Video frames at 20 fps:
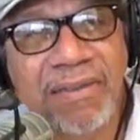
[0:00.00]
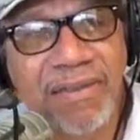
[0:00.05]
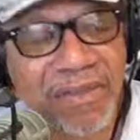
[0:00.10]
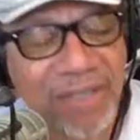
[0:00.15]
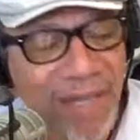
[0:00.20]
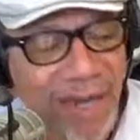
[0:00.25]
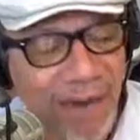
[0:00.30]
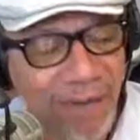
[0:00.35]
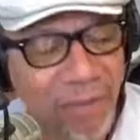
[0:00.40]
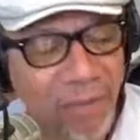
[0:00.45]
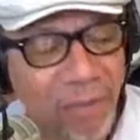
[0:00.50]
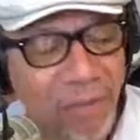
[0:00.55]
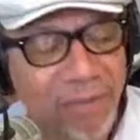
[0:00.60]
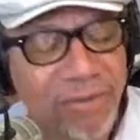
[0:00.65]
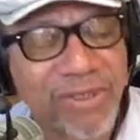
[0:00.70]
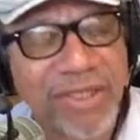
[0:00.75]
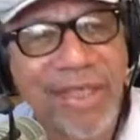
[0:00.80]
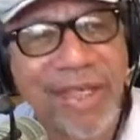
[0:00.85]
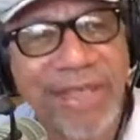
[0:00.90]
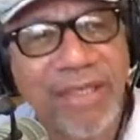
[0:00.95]
Darrell
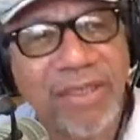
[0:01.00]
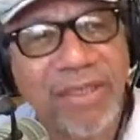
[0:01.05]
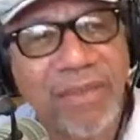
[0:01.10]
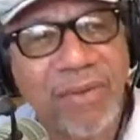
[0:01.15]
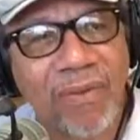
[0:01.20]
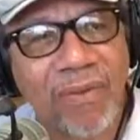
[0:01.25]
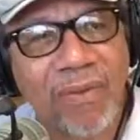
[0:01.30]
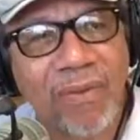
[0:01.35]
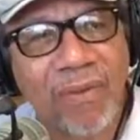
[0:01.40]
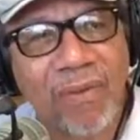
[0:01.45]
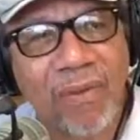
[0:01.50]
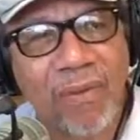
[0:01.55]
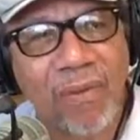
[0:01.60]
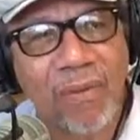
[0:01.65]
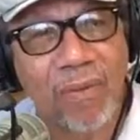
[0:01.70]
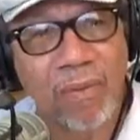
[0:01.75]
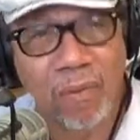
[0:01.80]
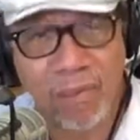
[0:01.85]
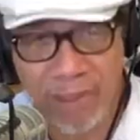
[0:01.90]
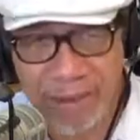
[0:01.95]
Dix
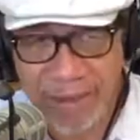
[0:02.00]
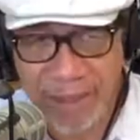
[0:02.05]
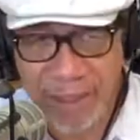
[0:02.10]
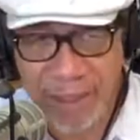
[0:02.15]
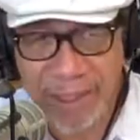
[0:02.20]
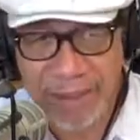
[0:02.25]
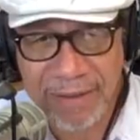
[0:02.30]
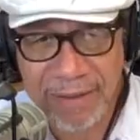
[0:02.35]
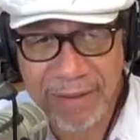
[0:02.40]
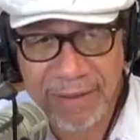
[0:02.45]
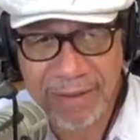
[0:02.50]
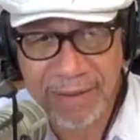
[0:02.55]
was elected.